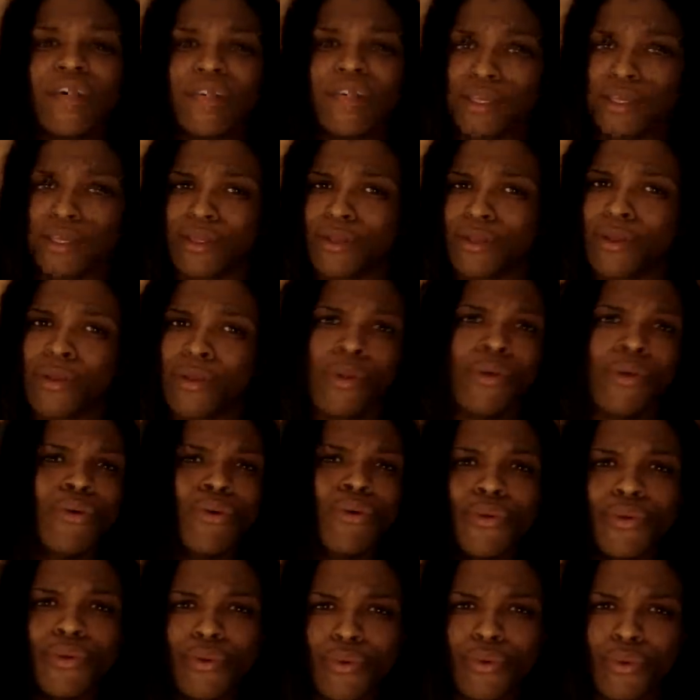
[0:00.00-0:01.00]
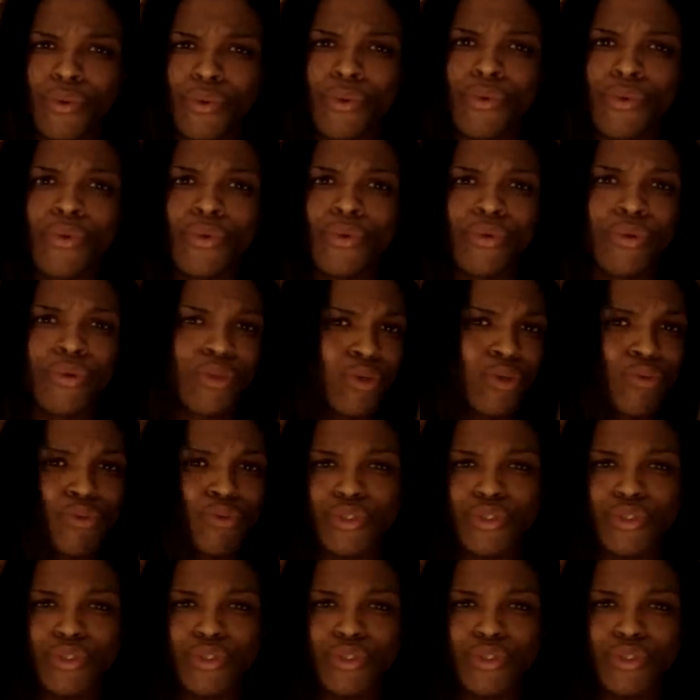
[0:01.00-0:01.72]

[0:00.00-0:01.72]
you